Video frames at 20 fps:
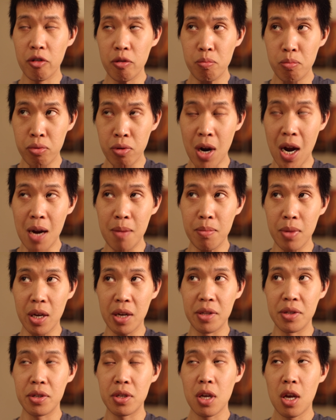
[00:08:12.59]
prime
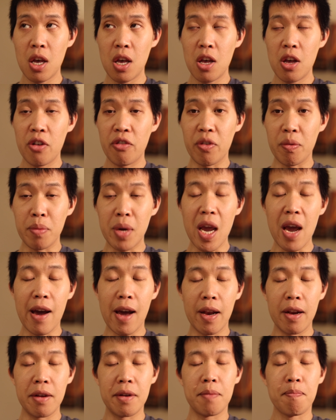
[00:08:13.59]
lens from
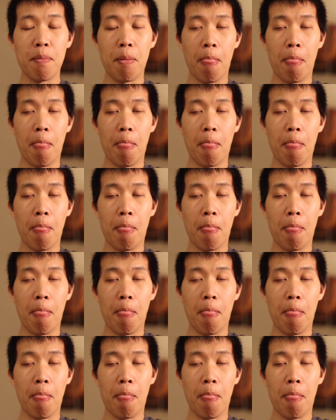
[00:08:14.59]
Canon